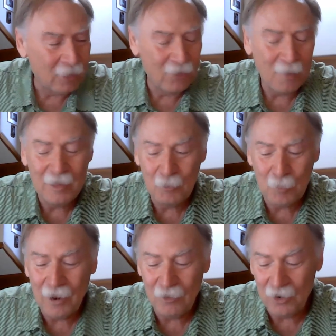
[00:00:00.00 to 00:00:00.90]
but some of
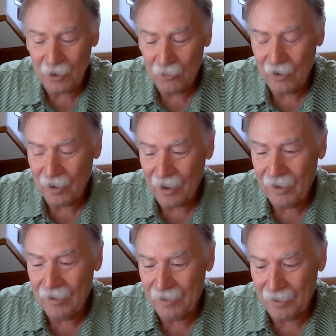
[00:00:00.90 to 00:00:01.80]
these projects that
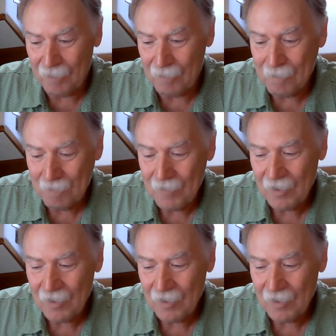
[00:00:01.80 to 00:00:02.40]
got, $10